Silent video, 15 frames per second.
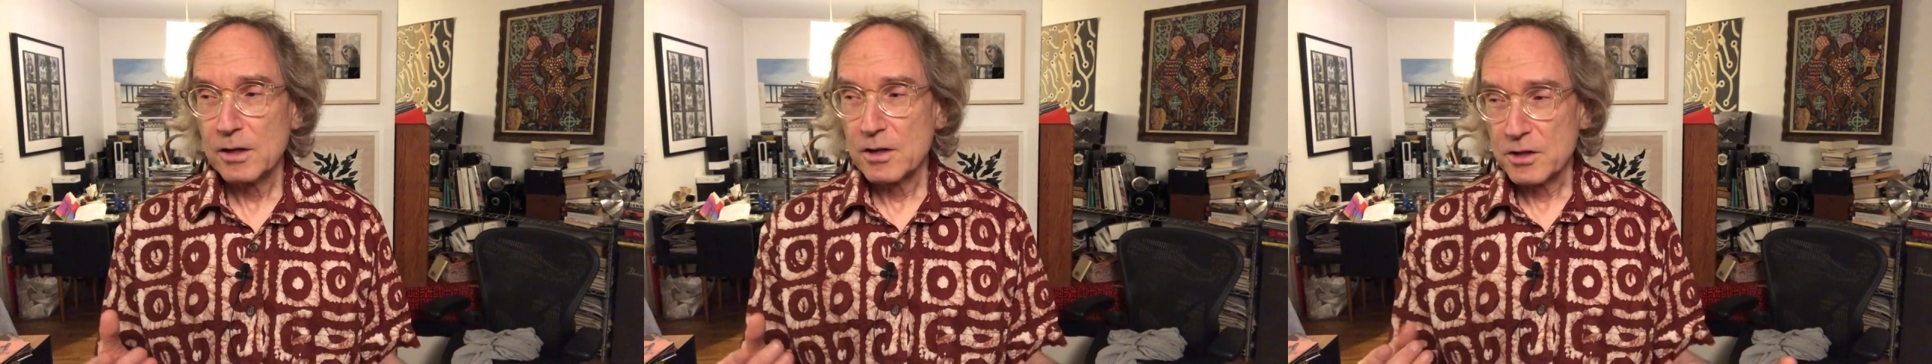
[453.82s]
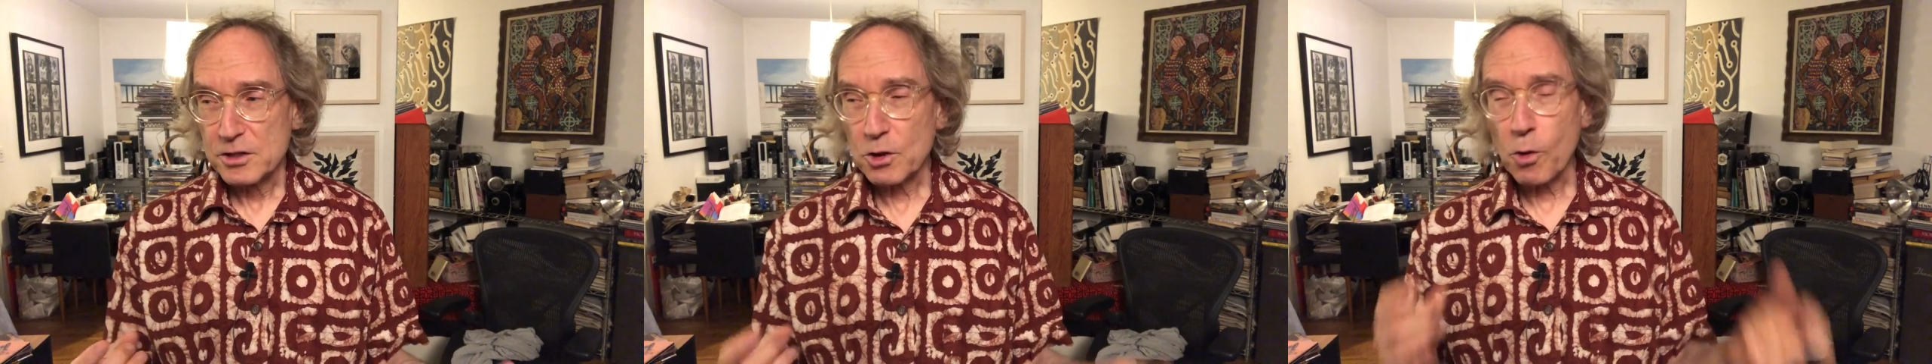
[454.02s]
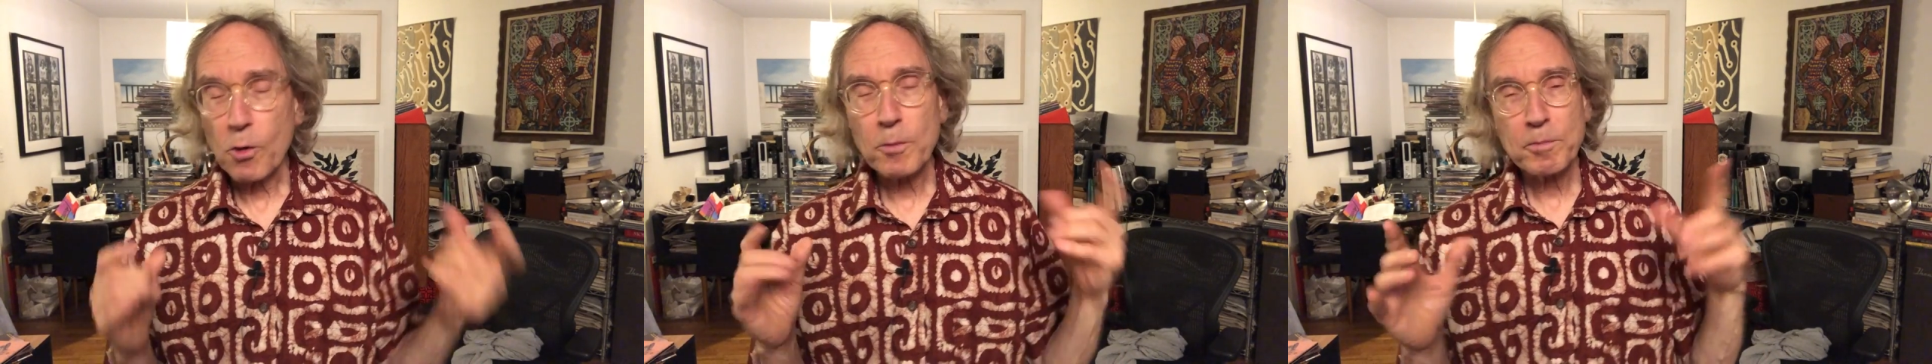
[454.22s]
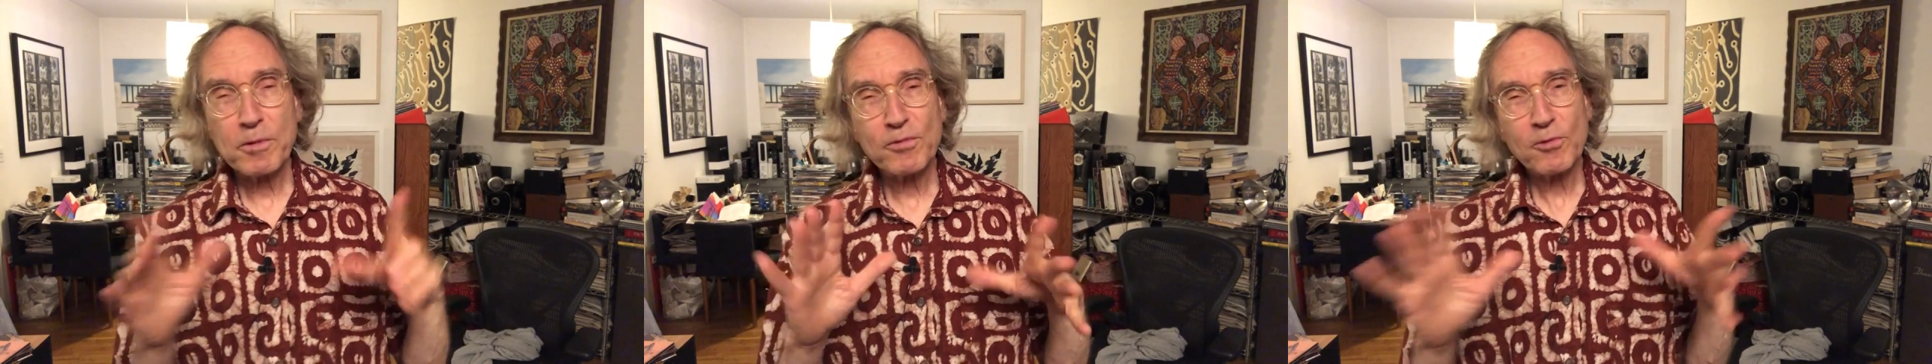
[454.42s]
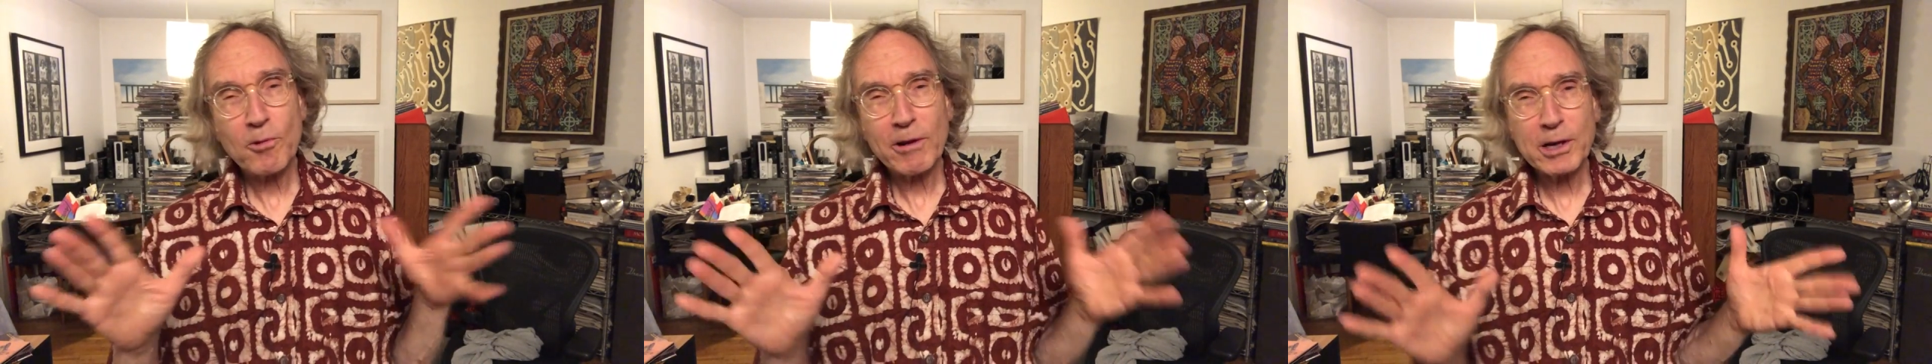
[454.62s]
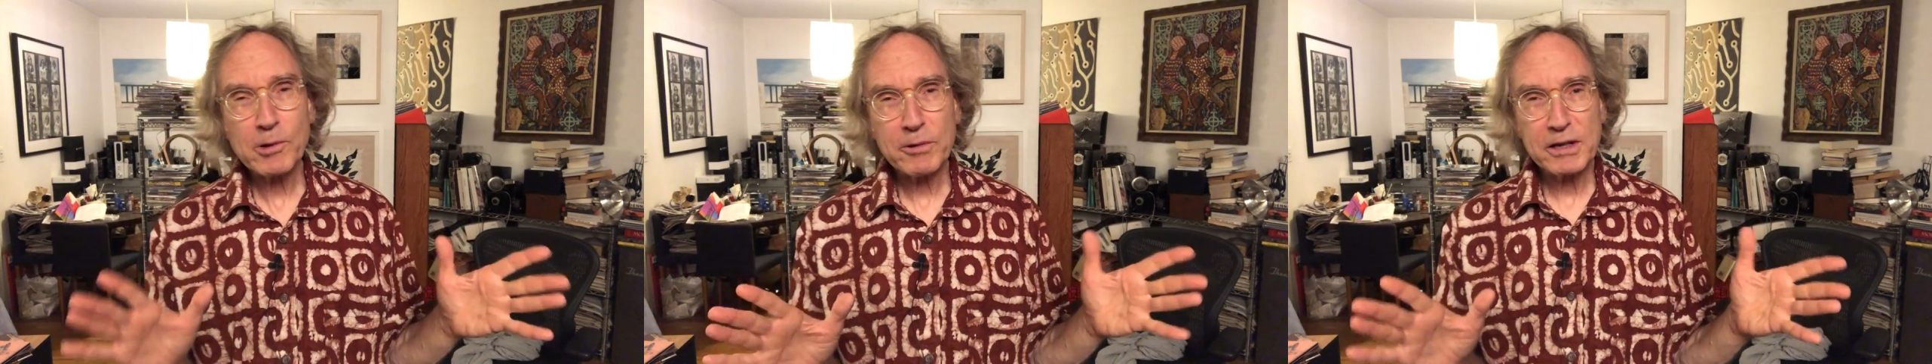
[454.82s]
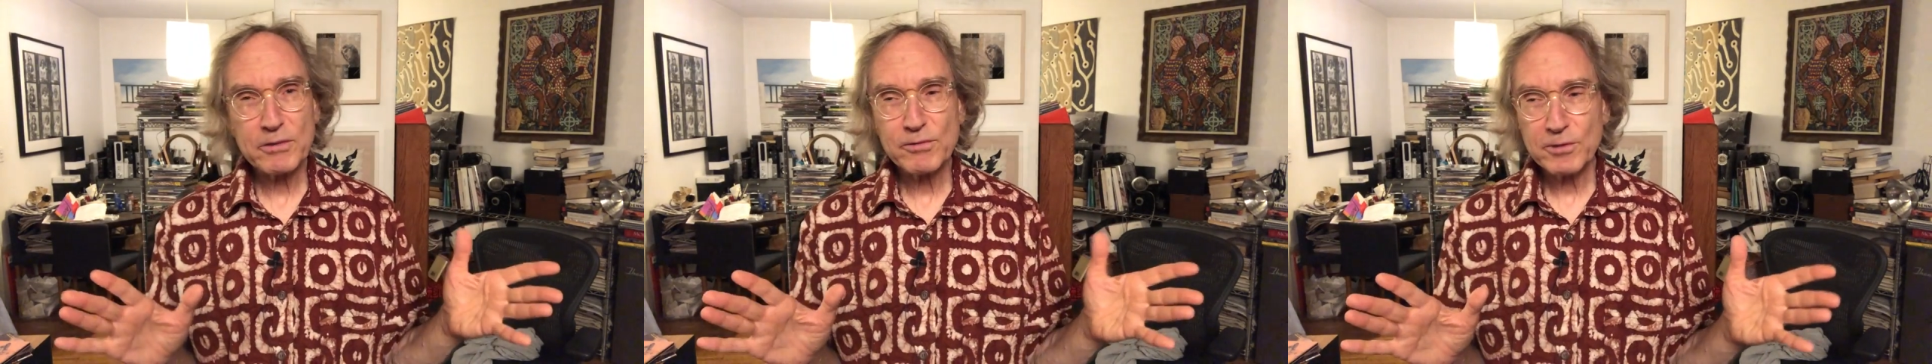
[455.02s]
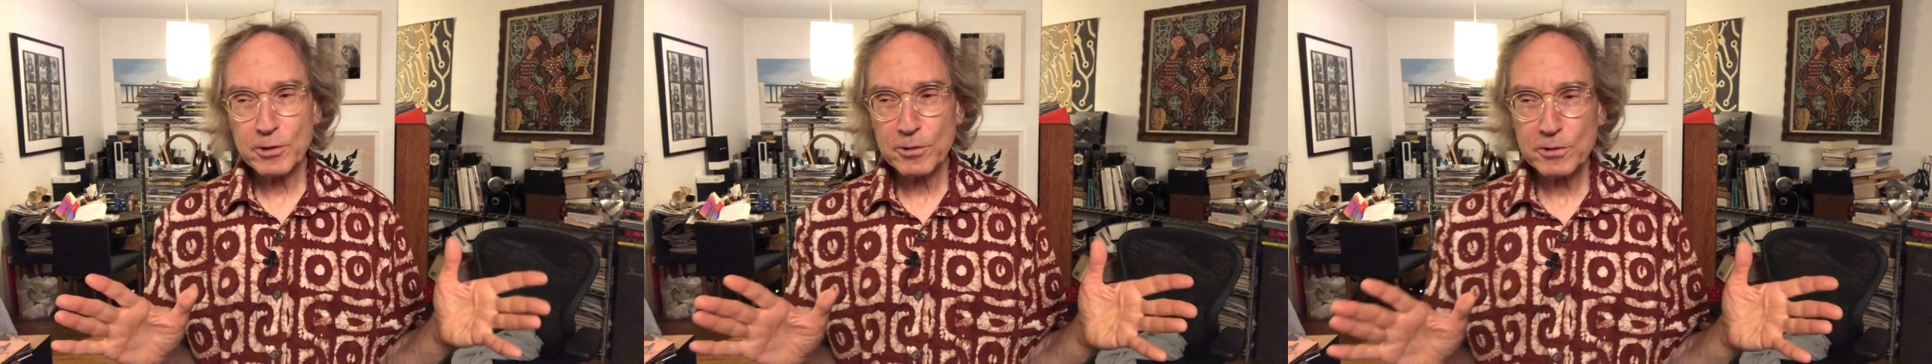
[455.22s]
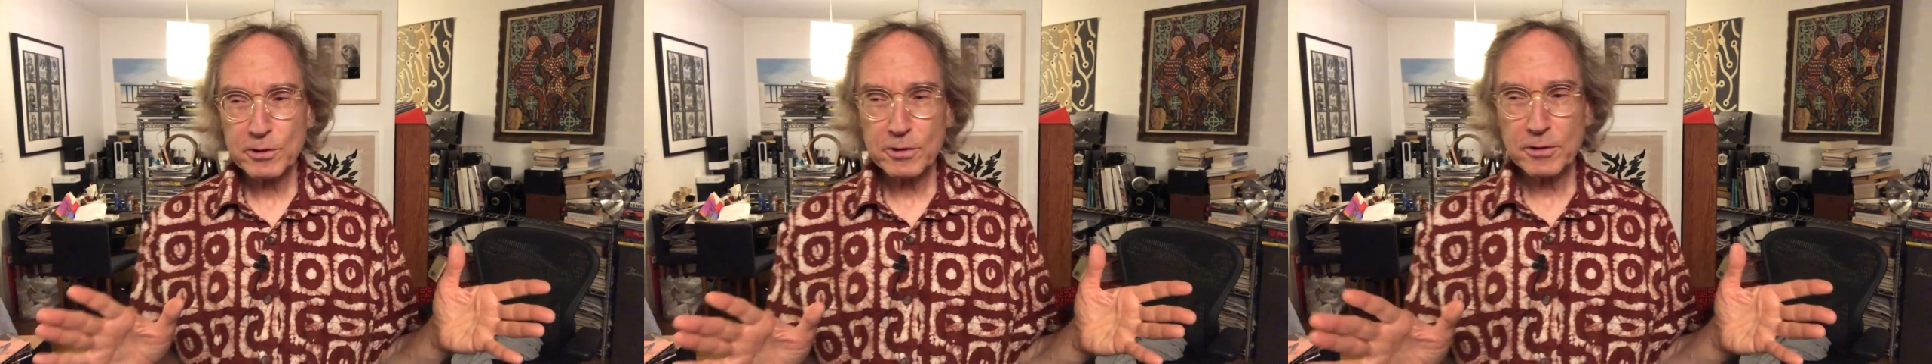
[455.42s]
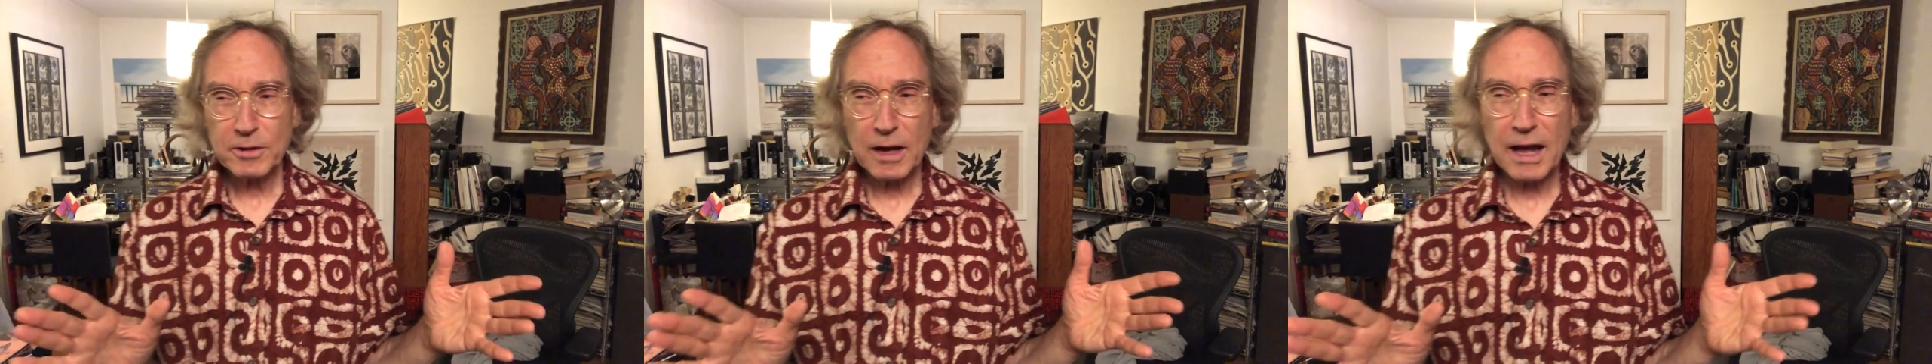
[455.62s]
So before I go any further,